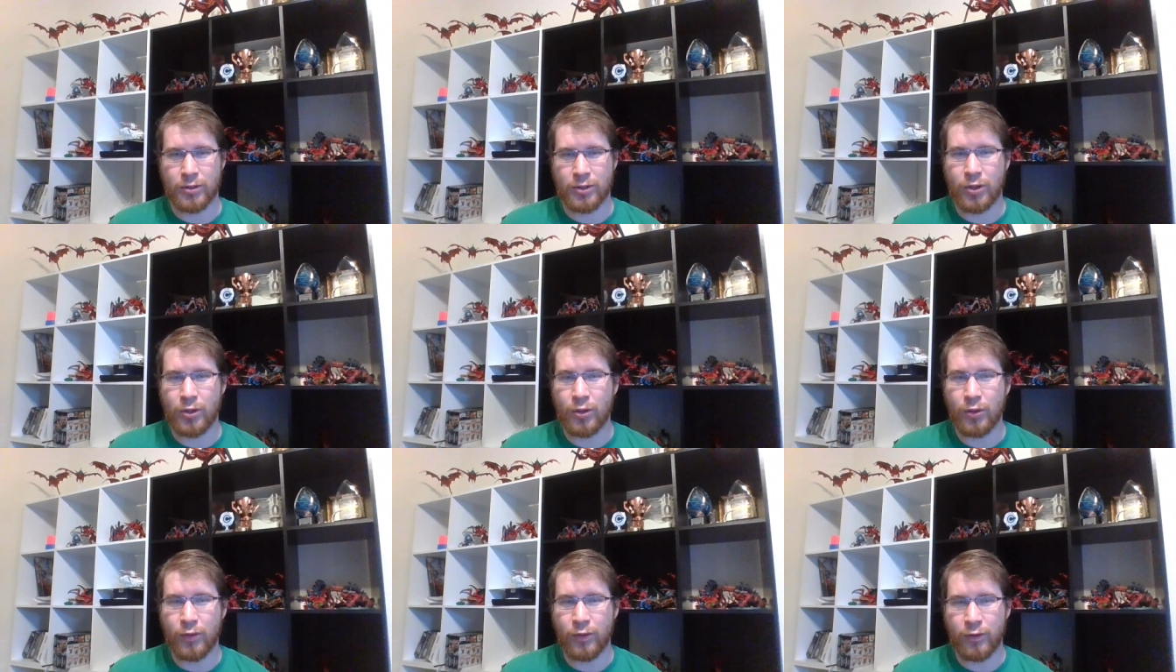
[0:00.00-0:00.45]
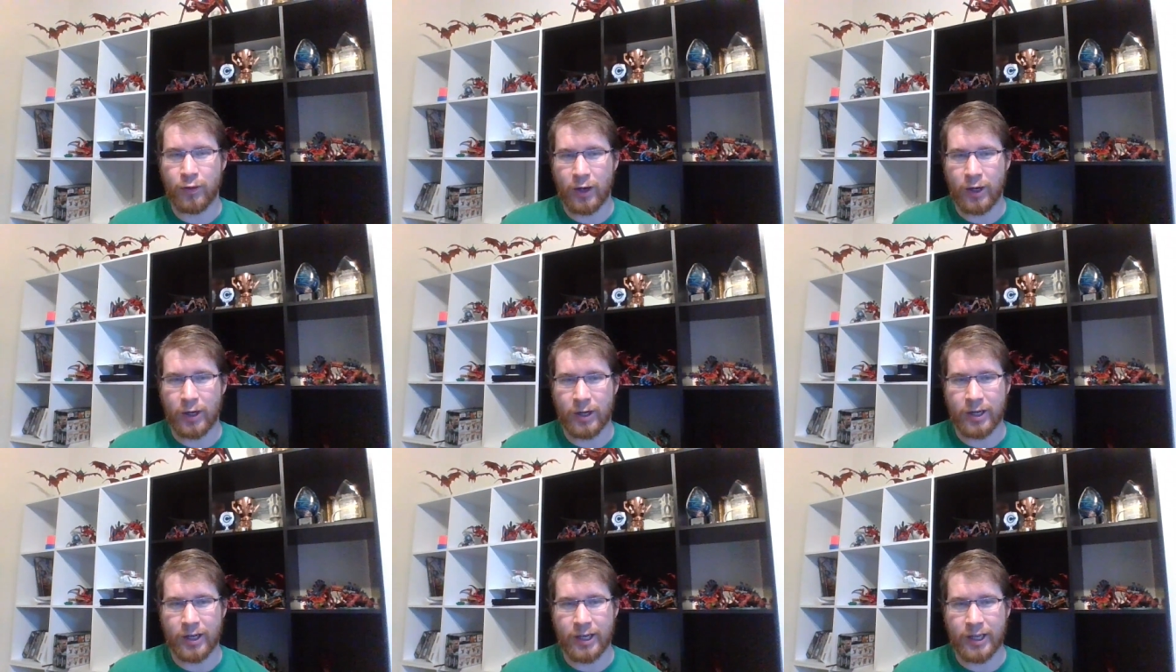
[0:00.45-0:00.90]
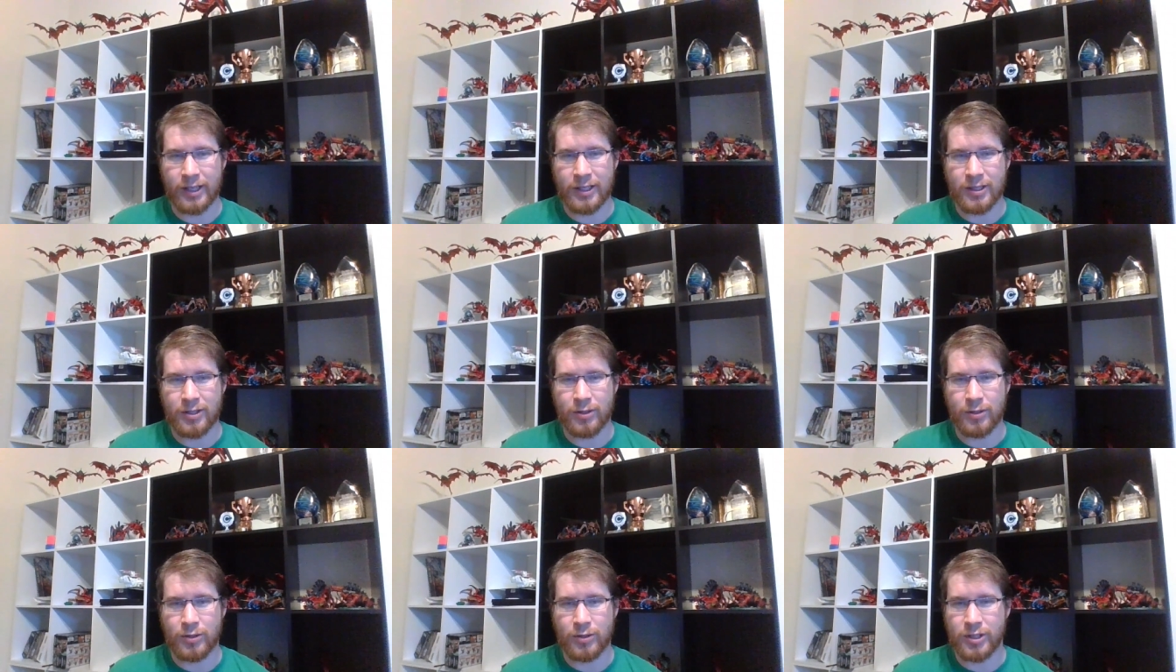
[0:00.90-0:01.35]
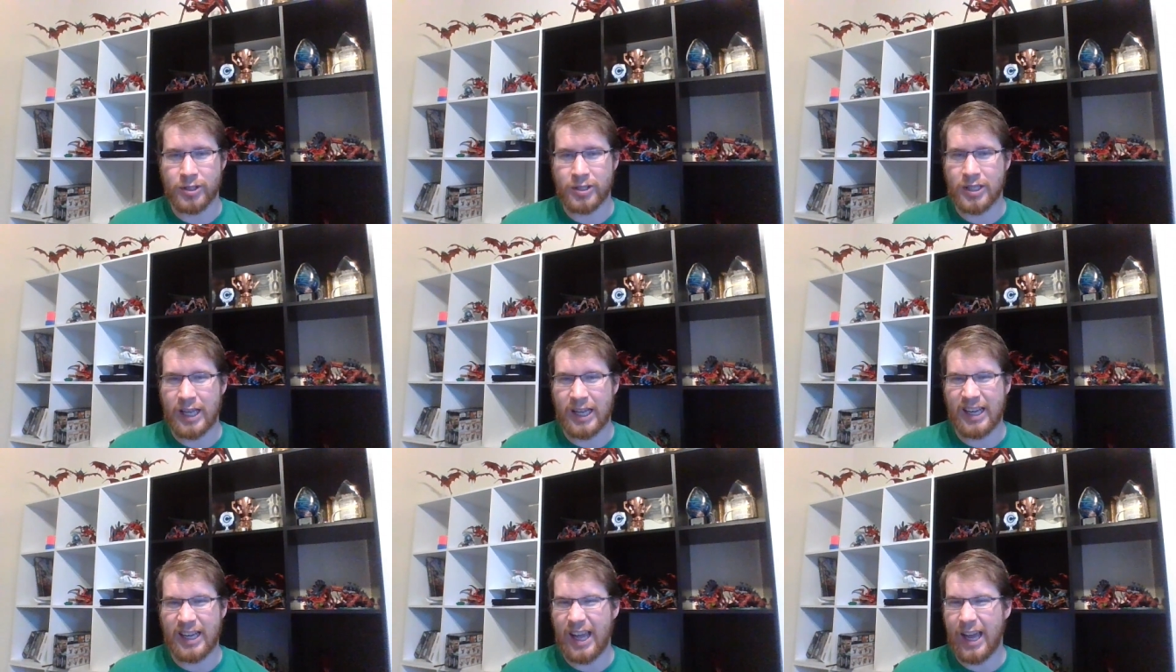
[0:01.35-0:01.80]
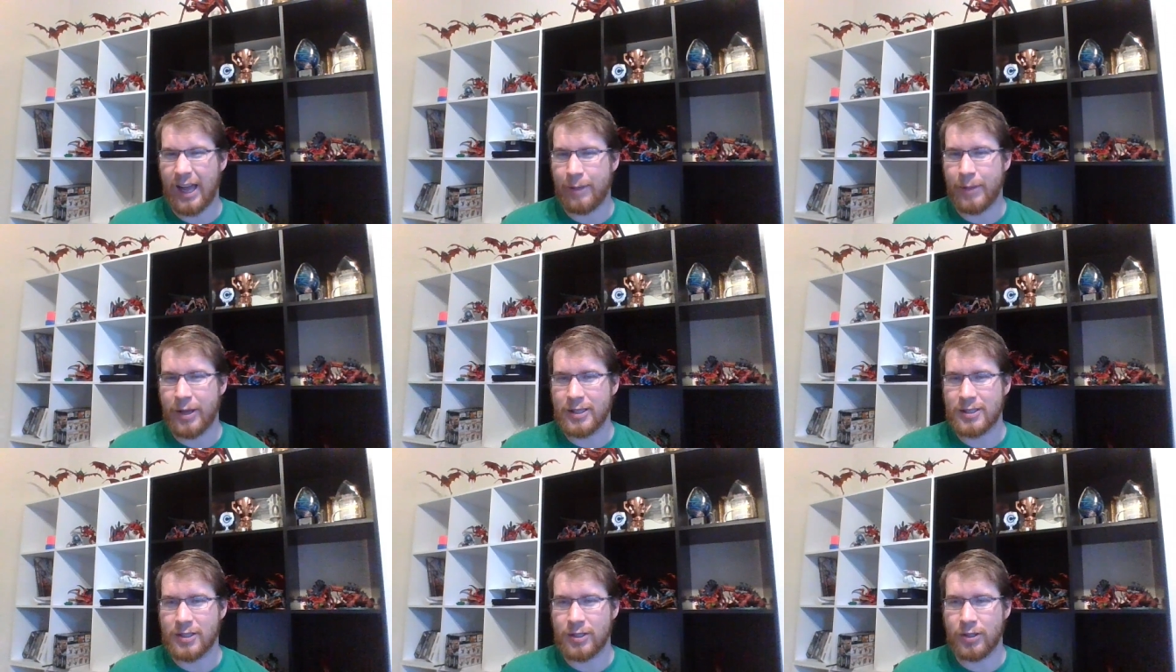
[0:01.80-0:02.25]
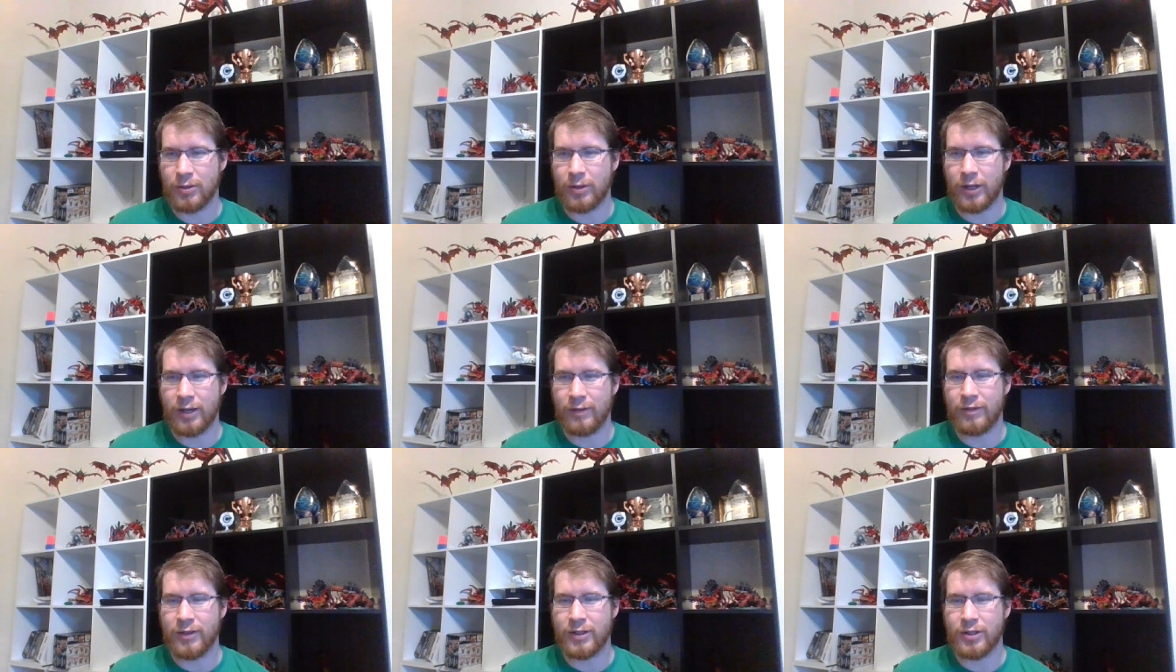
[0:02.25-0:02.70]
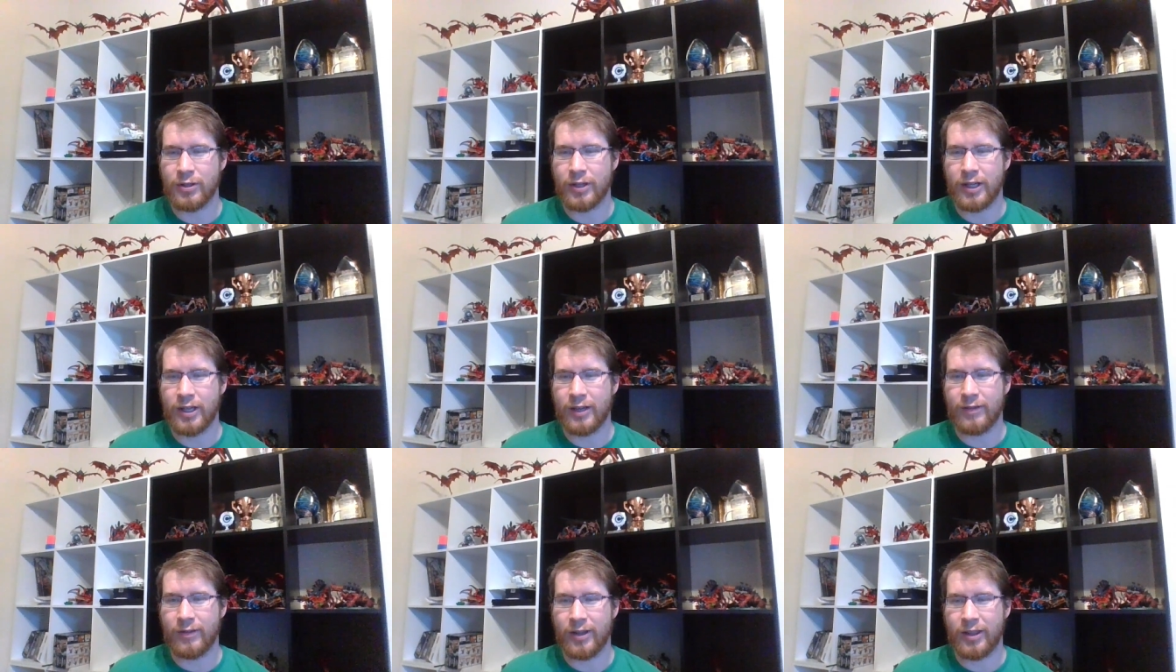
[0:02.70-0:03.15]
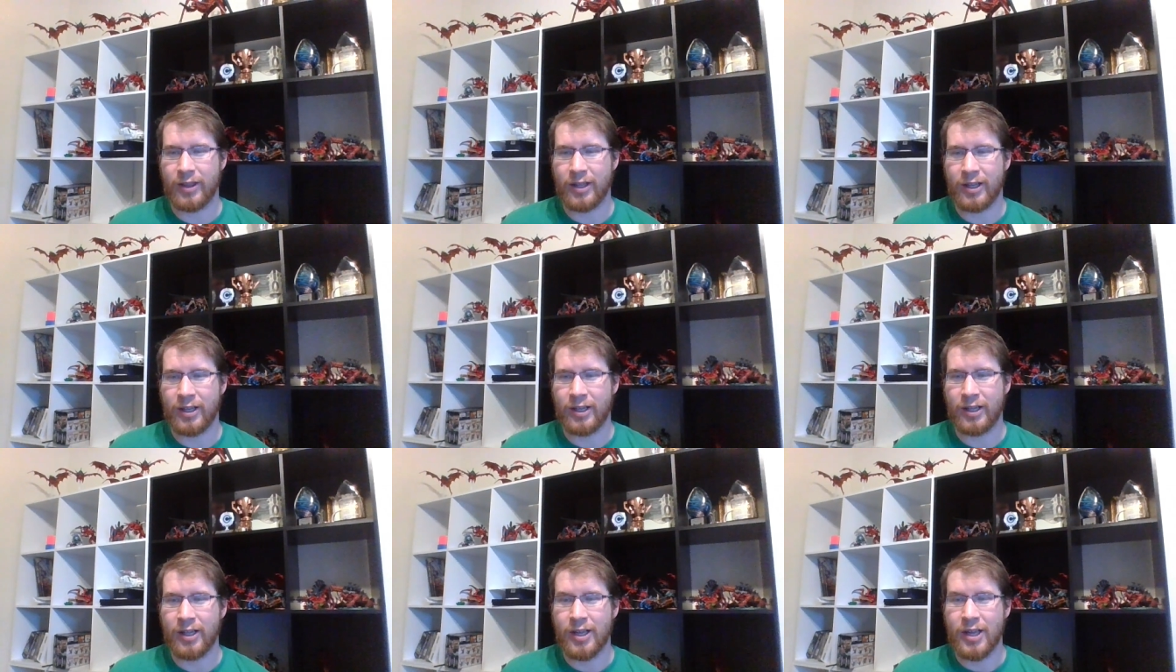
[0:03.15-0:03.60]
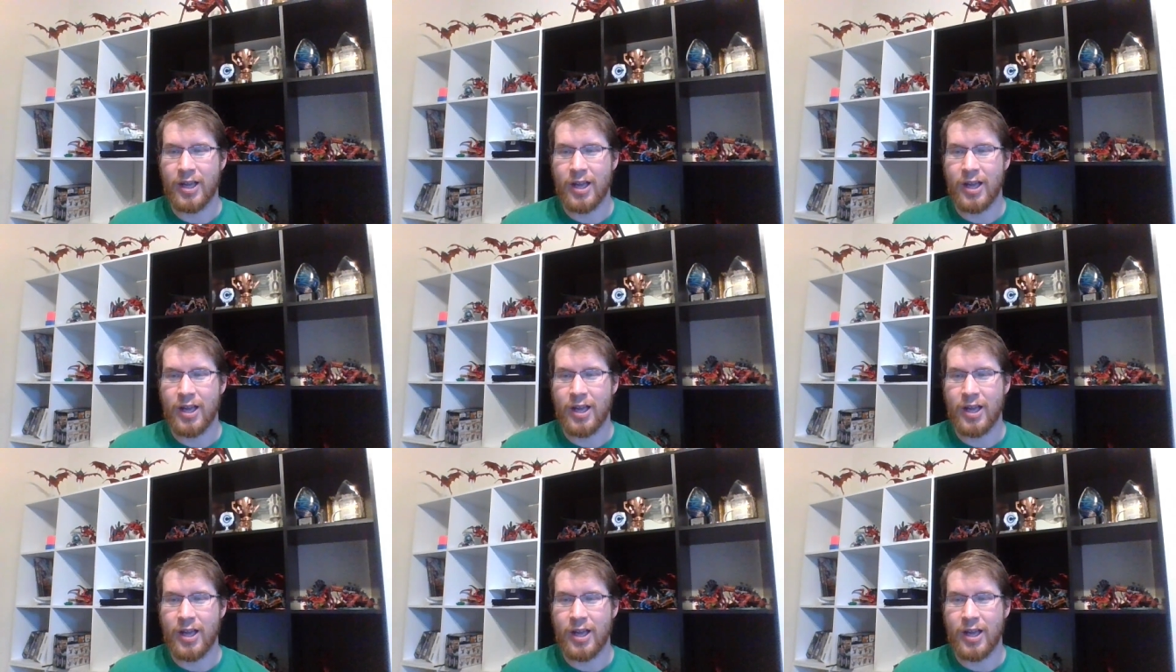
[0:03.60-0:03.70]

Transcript: too far into just like MSU infantry and everything,